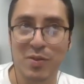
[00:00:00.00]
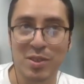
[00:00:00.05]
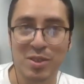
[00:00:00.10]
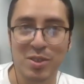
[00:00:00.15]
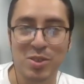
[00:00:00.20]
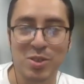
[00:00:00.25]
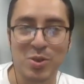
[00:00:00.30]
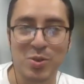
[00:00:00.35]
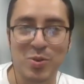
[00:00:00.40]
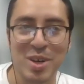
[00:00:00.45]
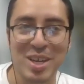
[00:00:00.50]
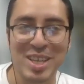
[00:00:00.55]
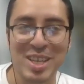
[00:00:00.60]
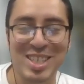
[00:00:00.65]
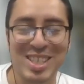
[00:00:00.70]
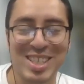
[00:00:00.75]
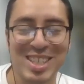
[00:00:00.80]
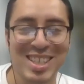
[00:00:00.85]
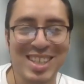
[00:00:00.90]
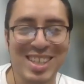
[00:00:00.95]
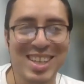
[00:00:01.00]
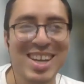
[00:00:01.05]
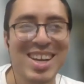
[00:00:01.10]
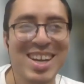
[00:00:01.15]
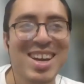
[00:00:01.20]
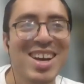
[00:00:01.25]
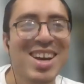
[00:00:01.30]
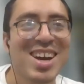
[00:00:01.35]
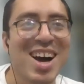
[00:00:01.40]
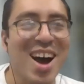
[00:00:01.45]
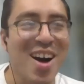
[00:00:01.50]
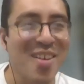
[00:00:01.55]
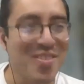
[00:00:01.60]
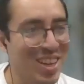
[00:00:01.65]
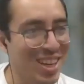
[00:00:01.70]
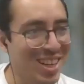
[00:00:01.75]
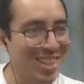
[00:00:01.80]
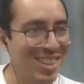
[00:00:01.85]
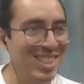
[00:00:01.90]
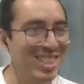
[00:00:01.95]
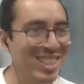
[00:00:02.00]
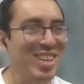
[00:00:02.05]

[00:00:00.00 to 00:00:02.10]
situation. I'm not gonna